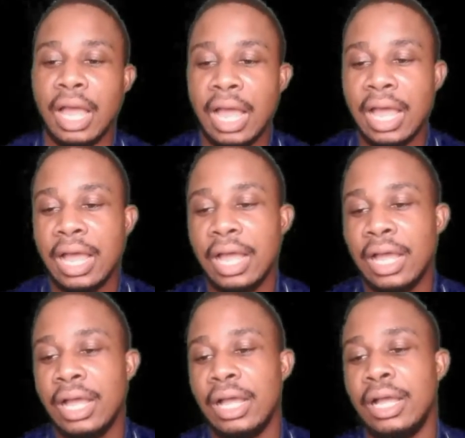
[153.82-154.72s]

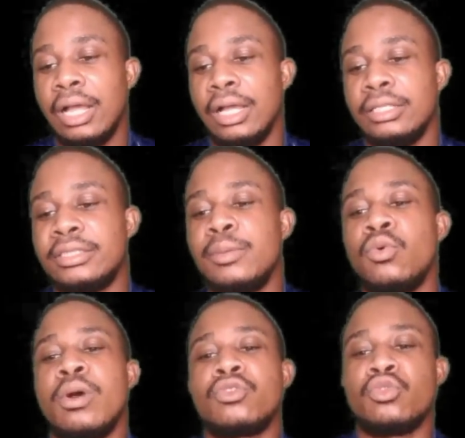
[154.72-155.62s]
Ah, tell
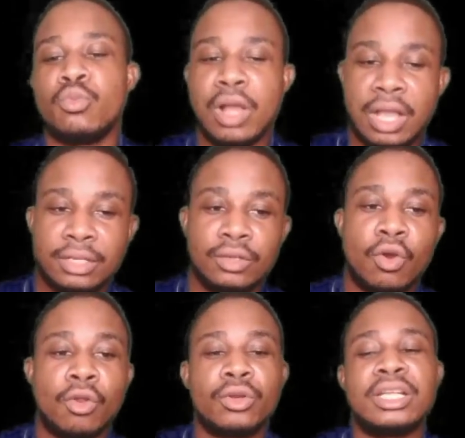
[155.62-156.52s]
me what's more.
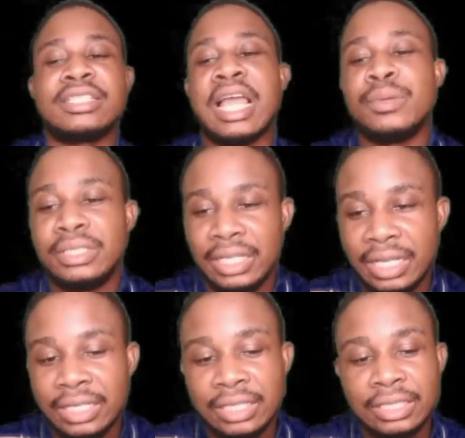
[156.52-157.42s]
On any time,
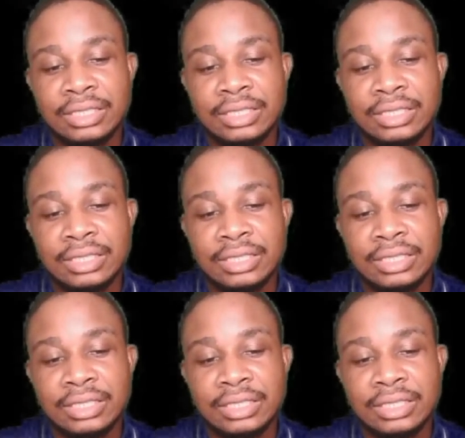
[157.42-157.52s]
dear,